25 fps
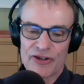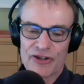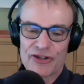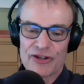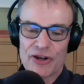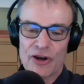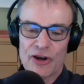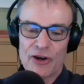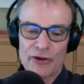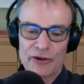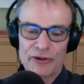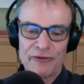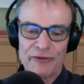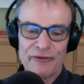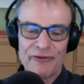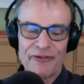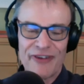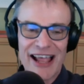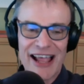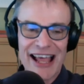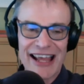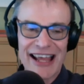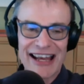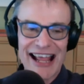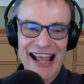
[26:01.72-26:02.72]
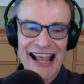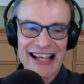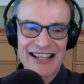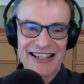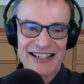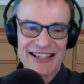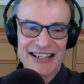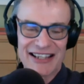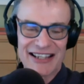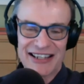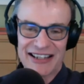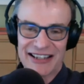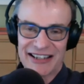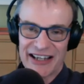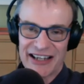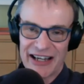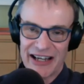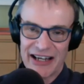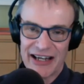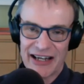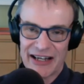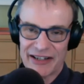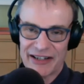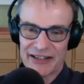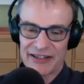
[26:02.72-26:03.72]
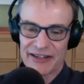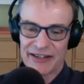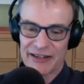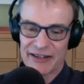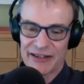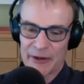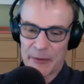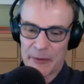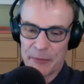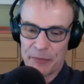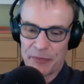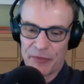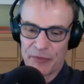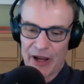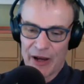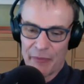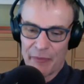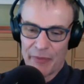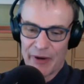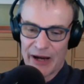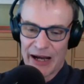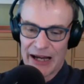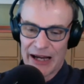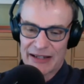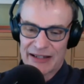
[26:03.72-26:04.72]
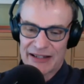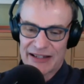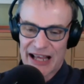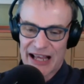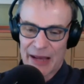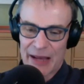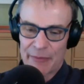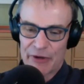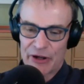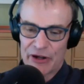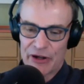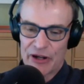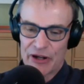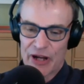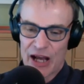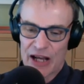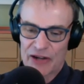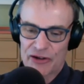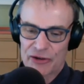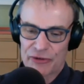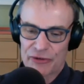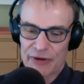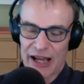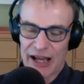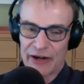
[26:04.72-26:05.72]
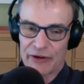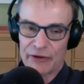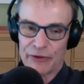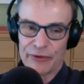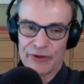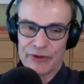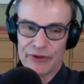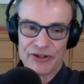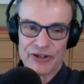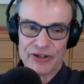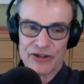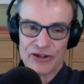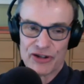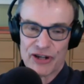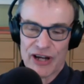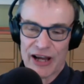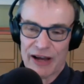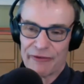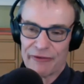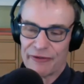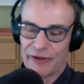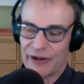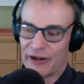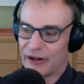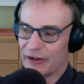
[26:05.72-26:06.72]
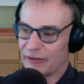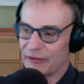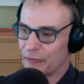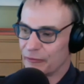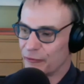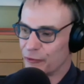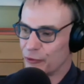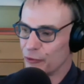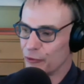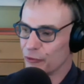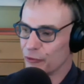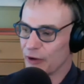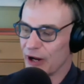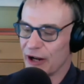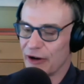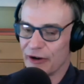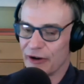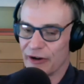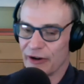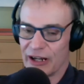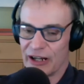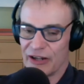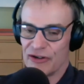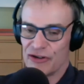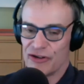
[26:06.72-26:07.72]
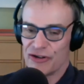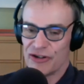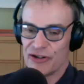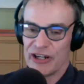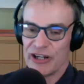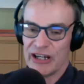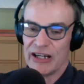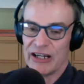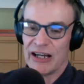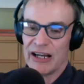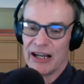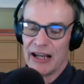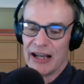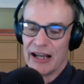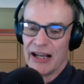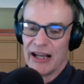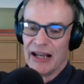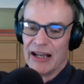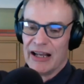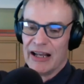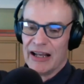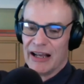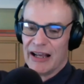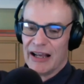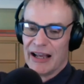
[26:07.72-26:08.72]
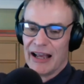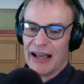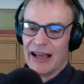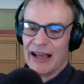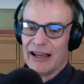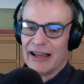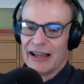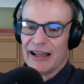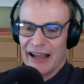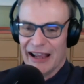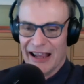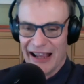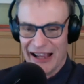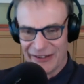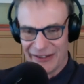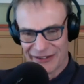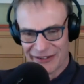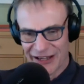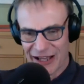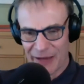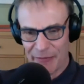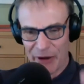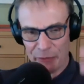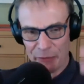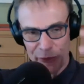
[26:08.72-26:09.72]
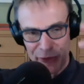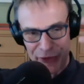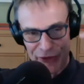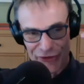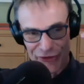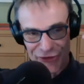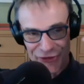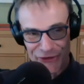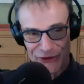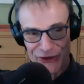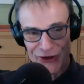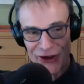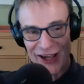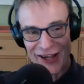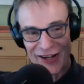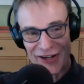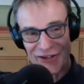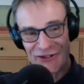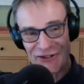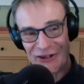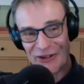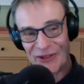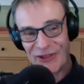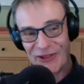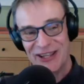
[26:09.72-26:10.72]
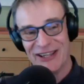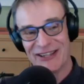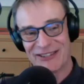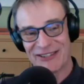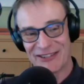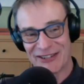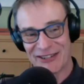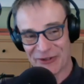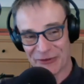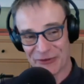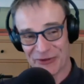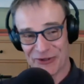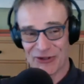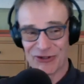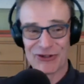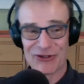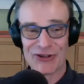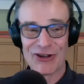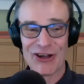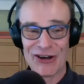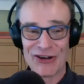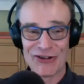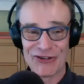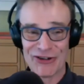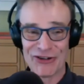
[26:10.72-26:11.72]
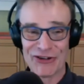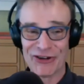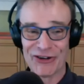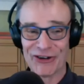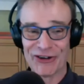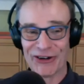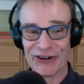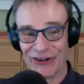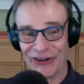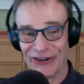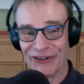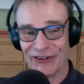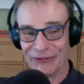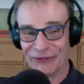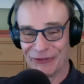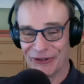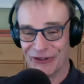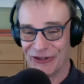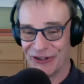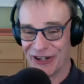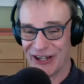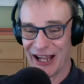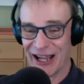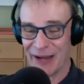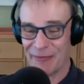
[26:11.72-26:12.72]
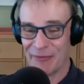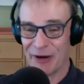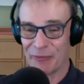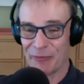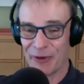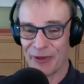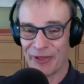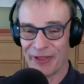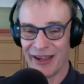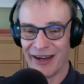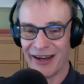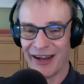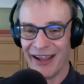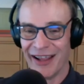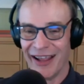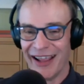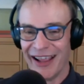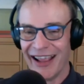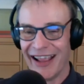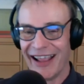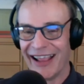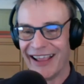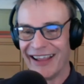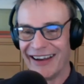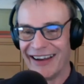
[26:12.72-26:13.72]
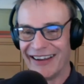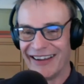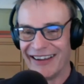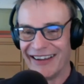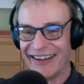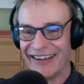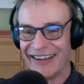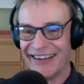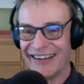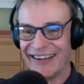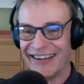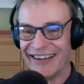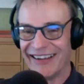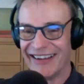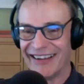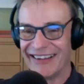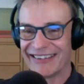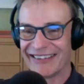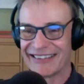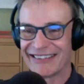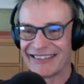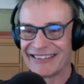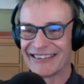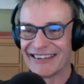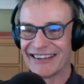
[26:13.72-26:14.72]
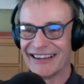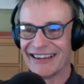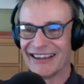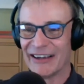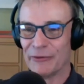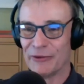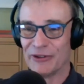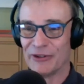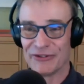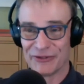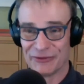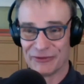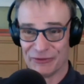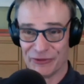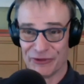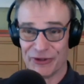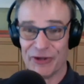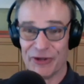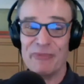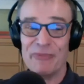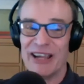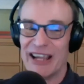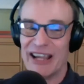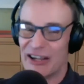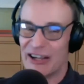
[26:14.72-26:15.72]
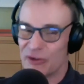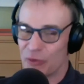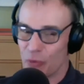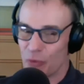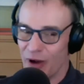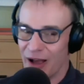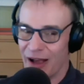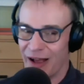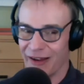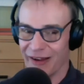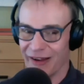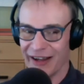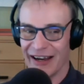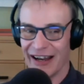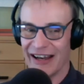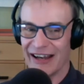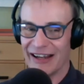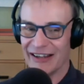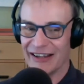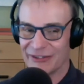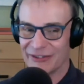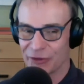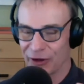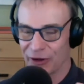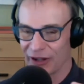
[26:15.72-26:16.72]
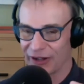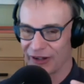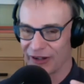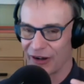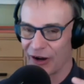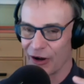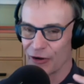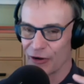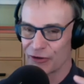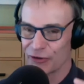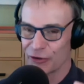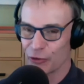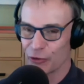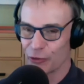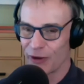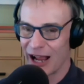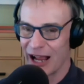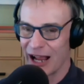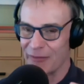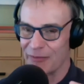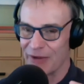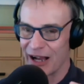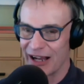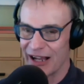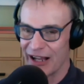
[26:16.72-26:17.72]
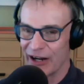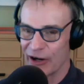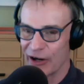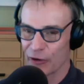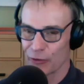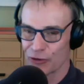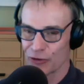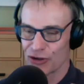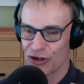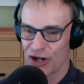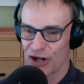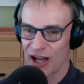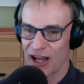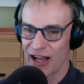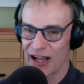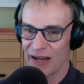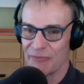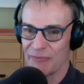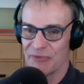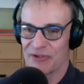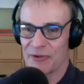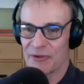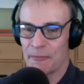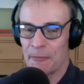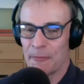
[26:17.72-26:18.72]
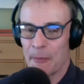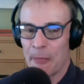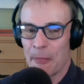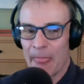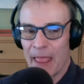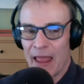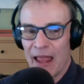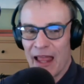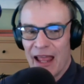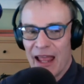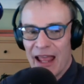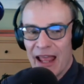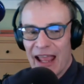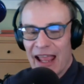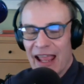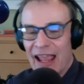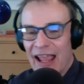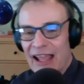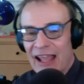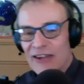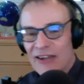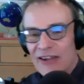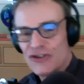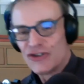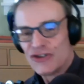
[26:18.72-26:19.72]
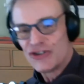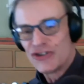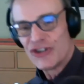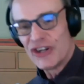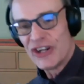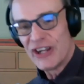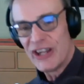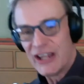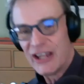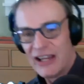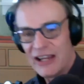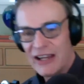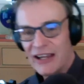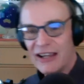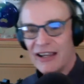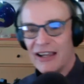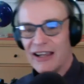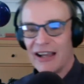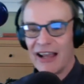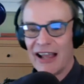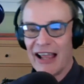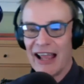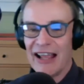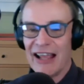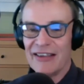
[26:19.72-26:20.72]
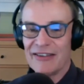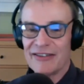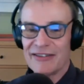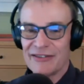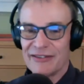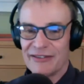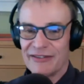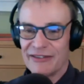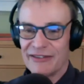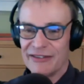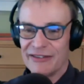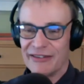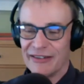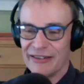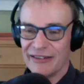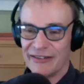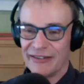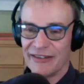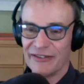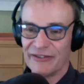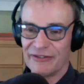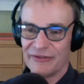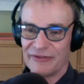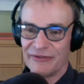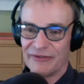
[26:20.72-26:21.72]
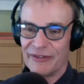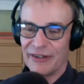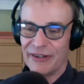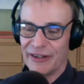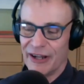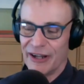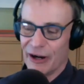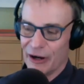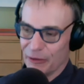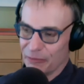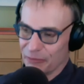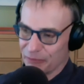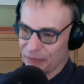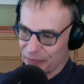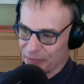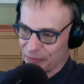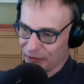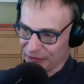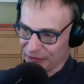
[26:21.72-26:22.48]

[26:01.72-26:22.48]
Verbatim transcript: Salt, Fat, Acid, and Heat by Samin Nosrat, who is a chef and a food writer, and she has come up with this astonishing thesis. It was astonishing to her when she came up with it, and it's it was to me as well, and it, it sort of also rang my integral chimes. And she has, you know,